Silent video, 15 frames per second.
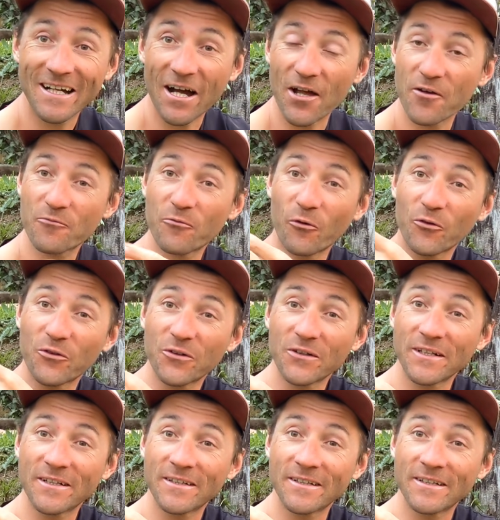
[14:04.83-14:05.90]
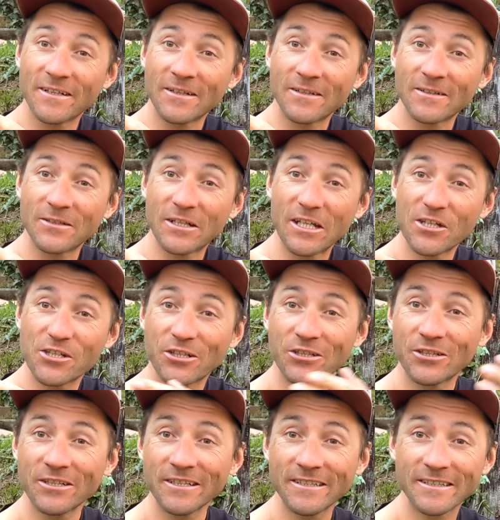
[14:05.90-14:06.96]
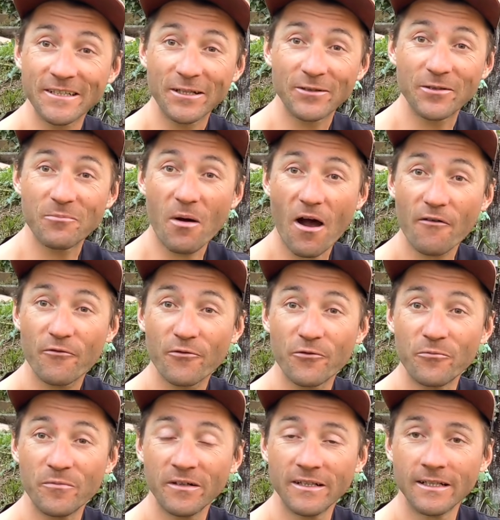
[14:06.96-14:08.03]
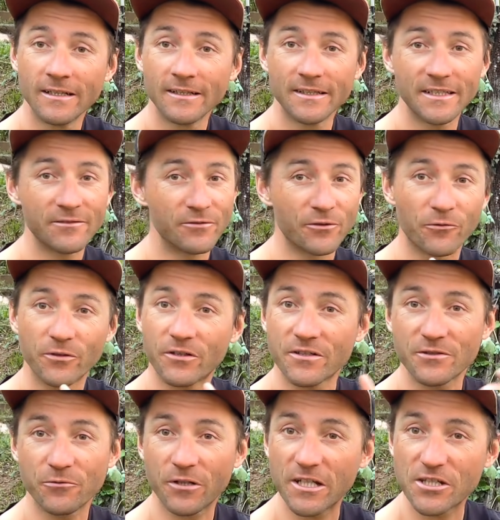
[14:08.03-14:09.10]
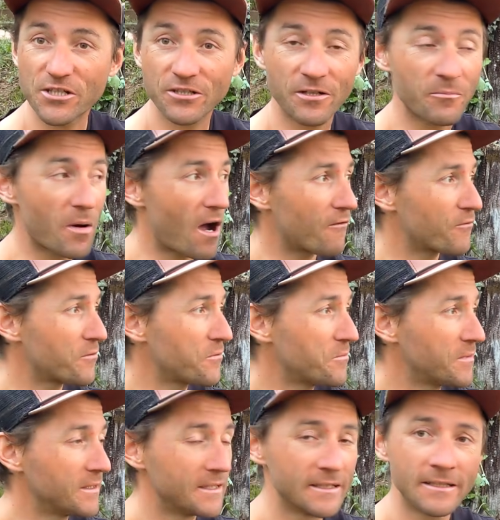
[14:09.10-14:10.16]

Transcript: I have water in the kitchen, in the bathroom, even though there is no kitchen and bathroom.